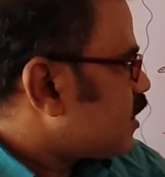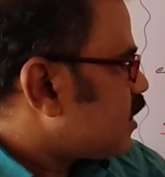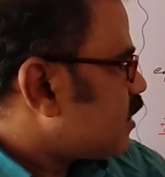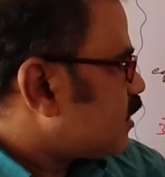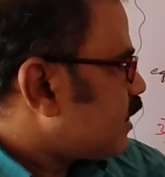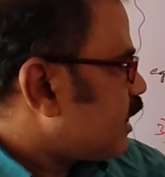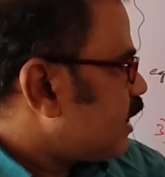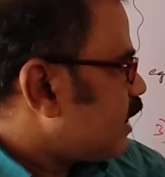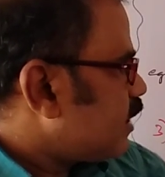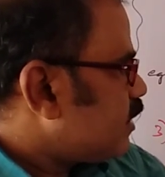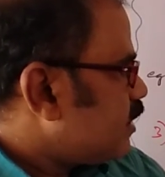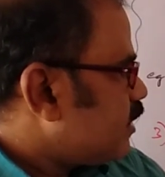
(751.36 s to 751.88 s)
are
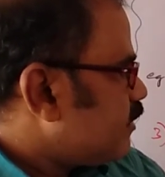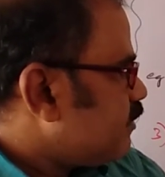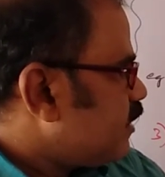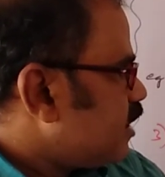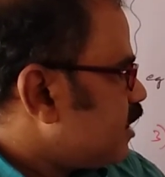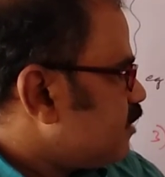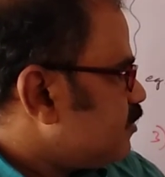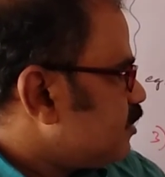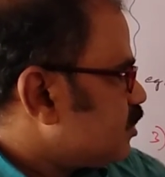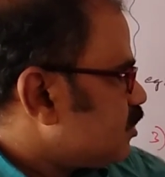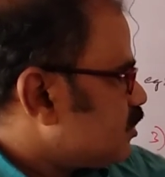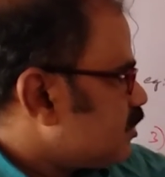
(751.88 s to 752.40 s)
10.
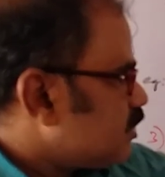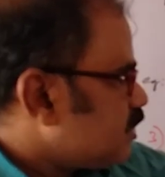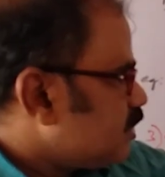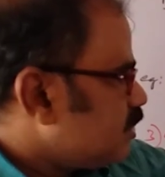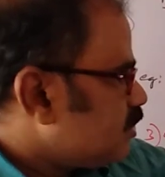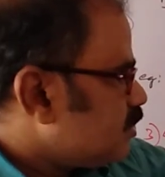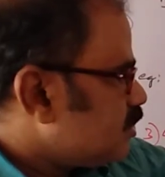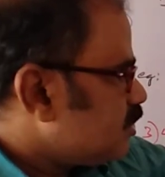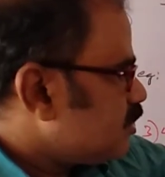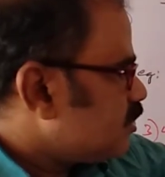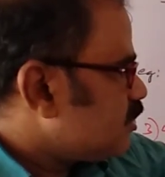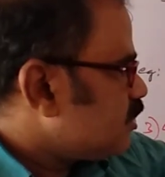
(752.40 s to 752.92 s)
Divide with 3,
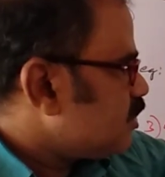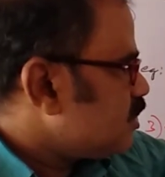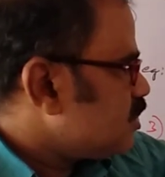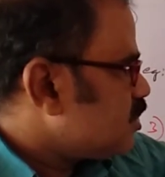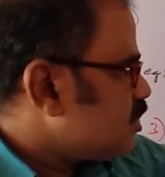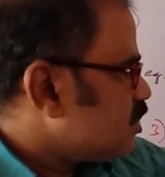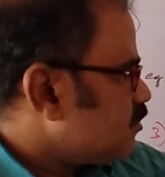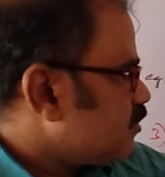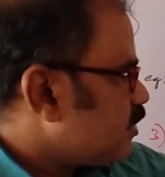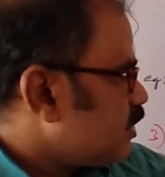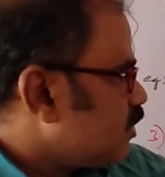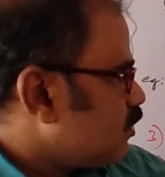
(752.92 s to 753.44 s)
3 3s
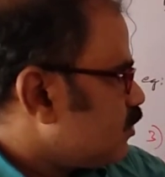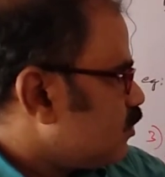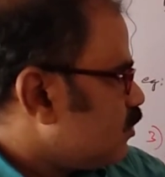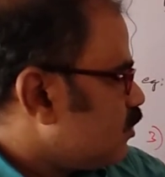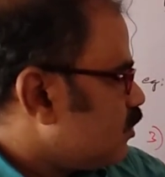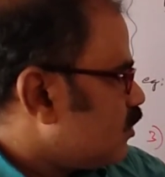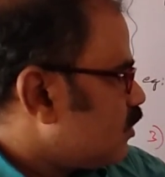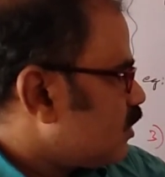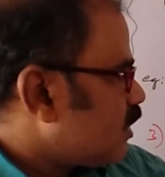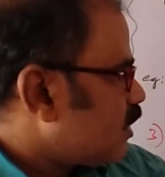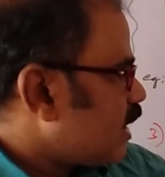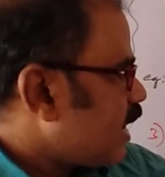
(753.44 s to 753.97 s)
it will
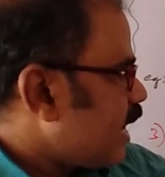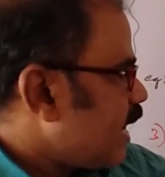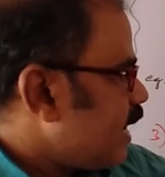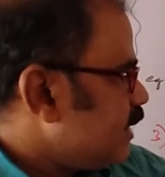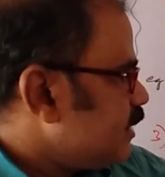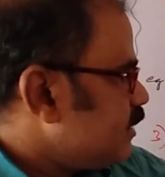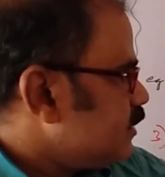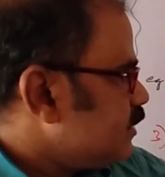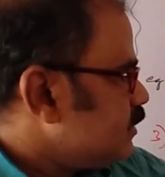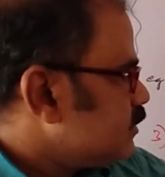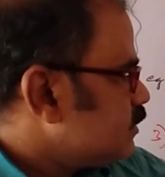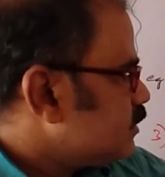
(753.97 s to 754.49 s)
go
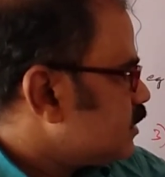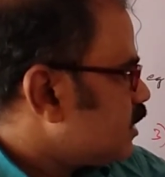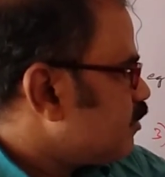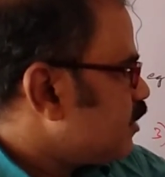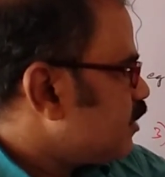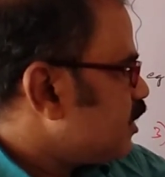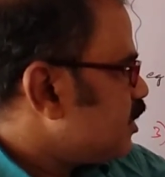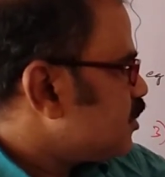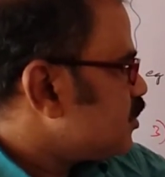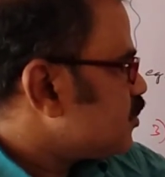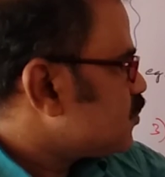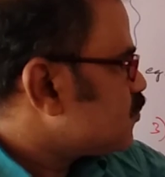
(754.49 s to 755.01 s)
9.
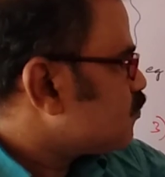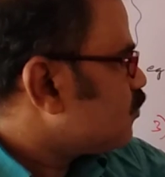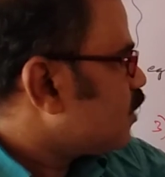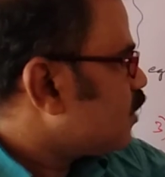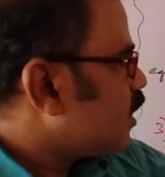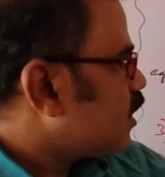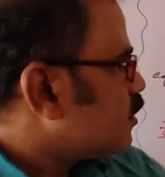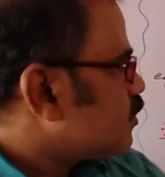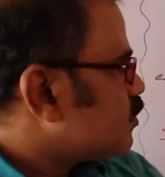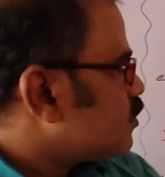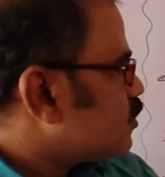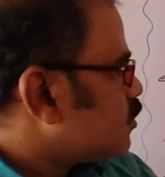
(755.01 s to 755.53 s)
Remainder is
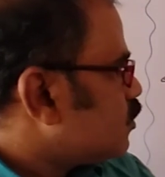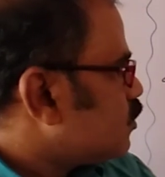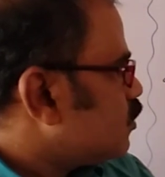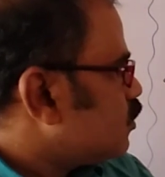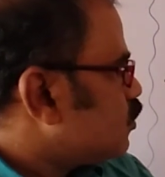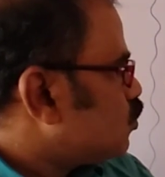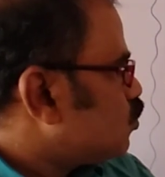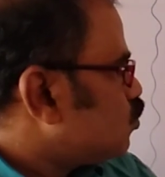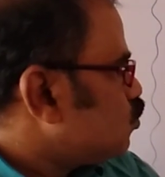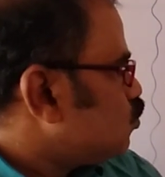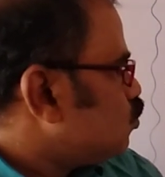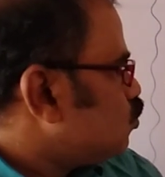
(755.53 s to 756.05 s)
1. So,
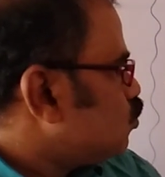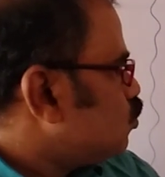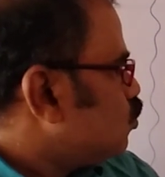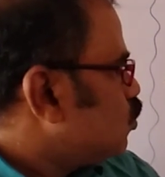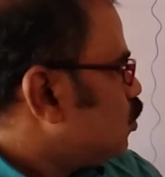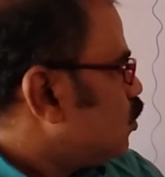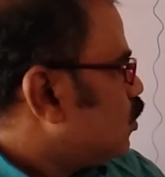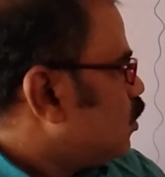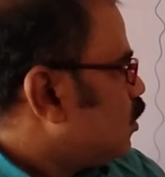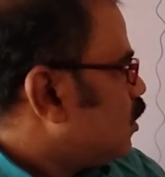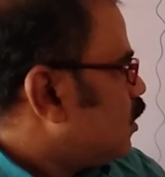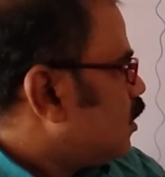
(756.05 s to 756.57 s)
2
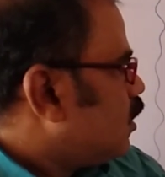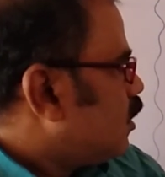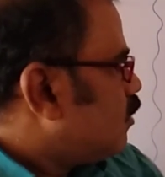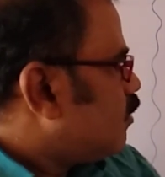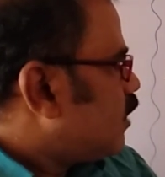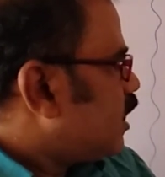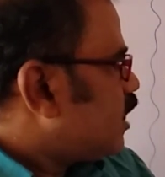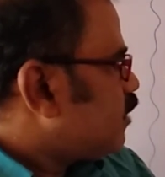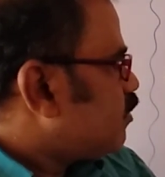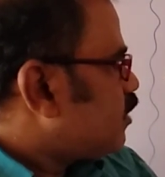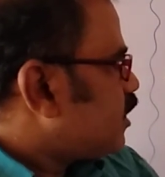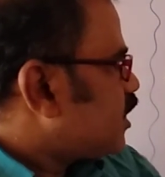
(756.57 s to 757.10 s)

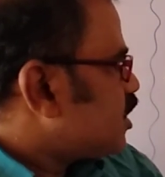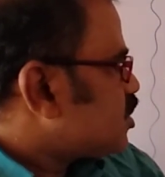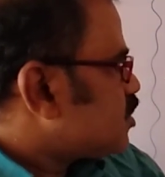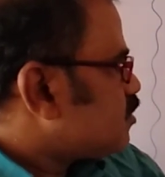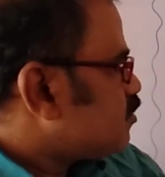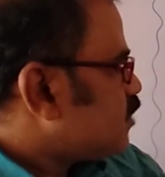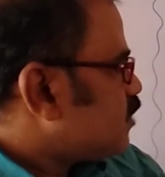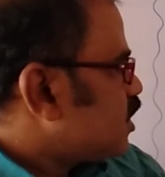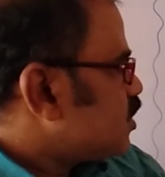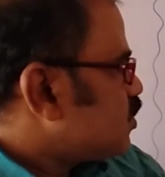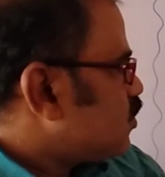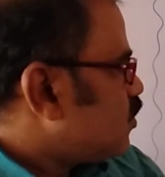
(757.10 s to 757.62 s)
multiplication
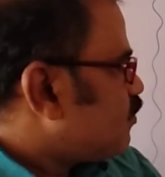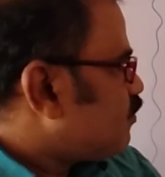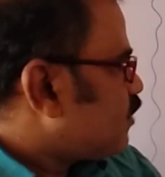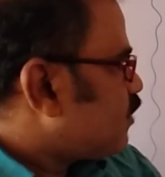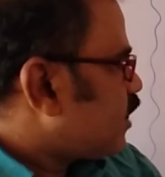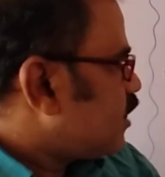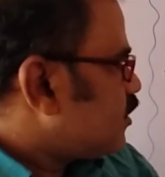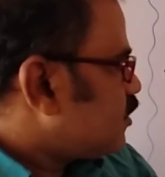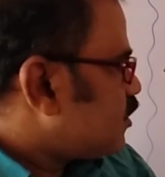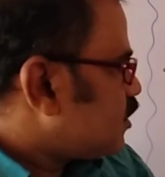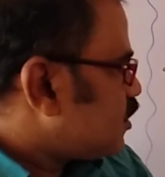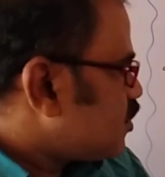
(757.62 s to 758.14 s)
modulo
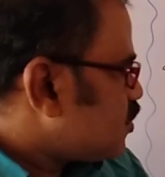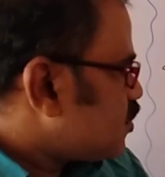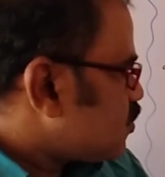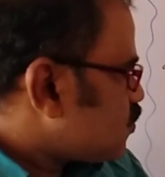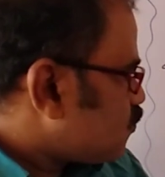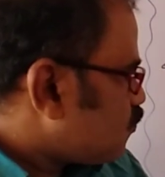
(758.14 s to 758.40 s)
5, 3 is